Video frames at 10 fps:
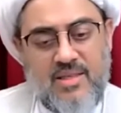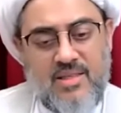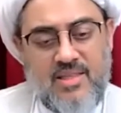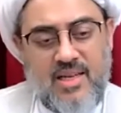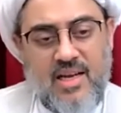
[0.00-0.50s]

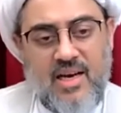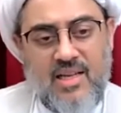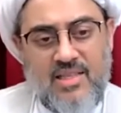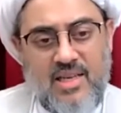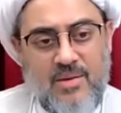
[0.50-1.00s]

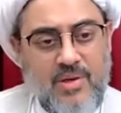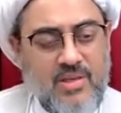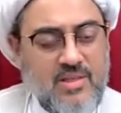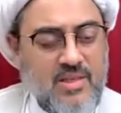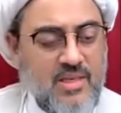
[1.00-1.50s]
Salat
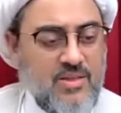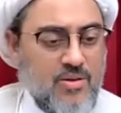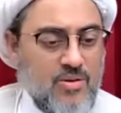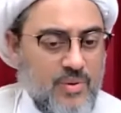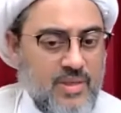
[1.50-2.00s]
timings, he is
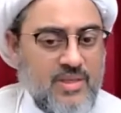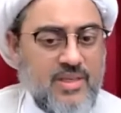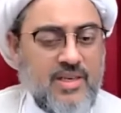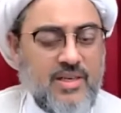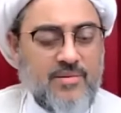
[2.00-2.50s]
always
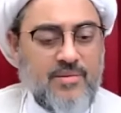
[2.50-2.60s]
here.